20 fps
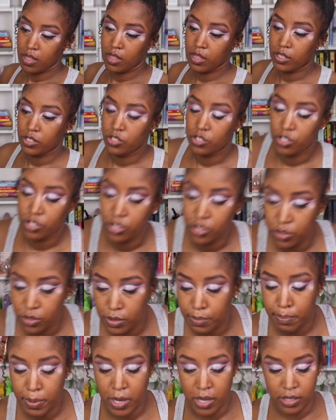Let's just use
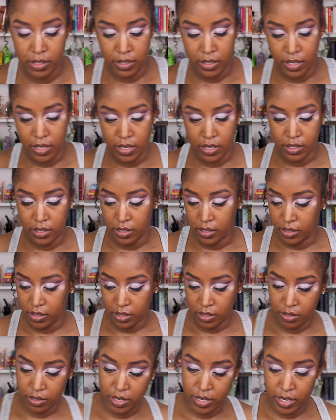Boss Lady since
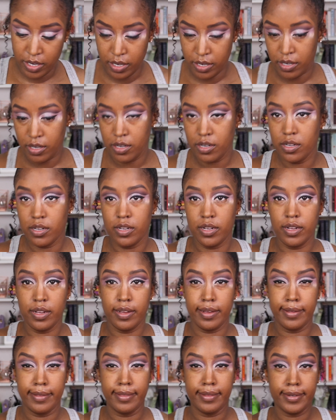they're here
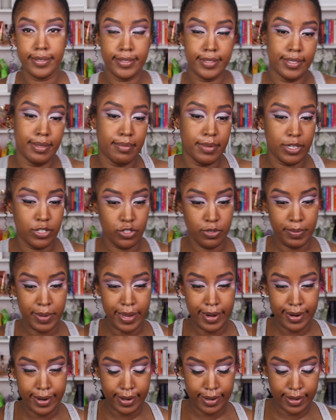and they're
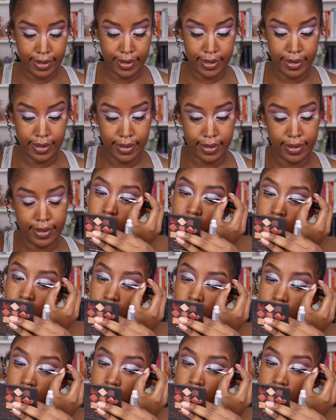semi-dramatic.
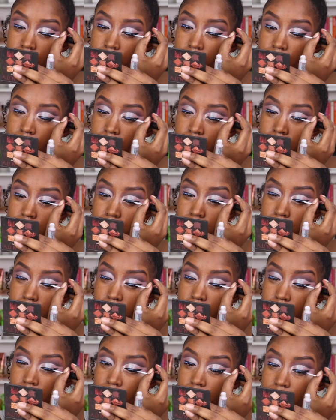Oh, I also forgot to
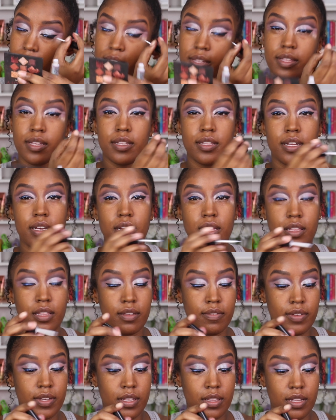mention that I think like
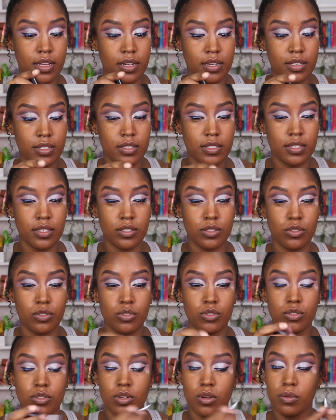Olivia Lux is
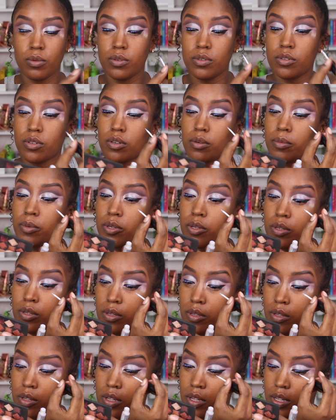so adorable.
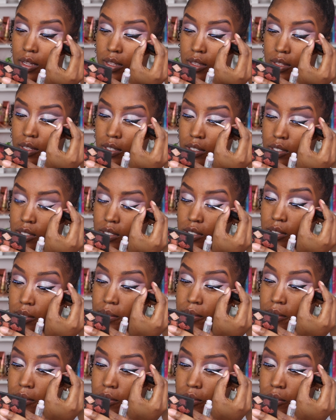Like, she's like a
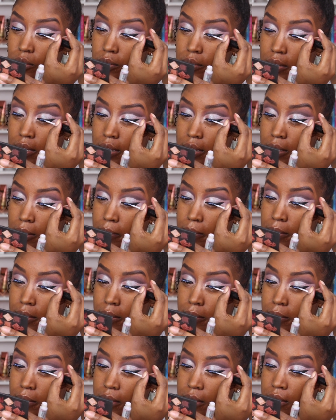little drag
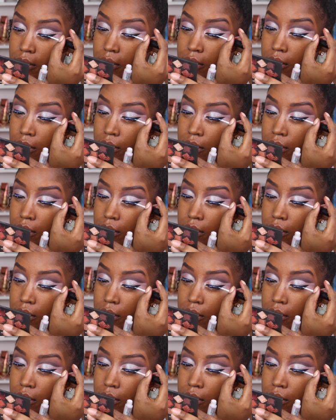baby.